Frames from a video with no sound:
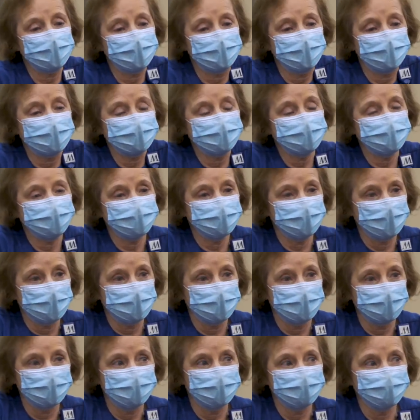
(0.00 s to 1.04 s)
He's just
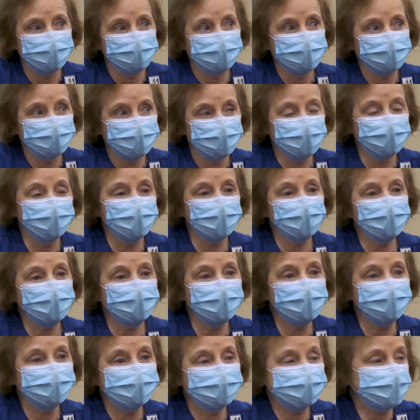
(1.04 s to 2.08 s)
like a daily
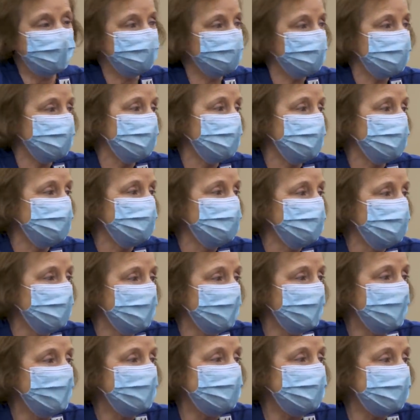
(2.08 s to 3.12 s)
breath of fresh
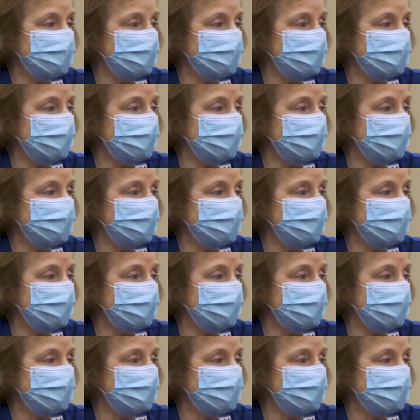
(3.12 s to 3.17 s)
air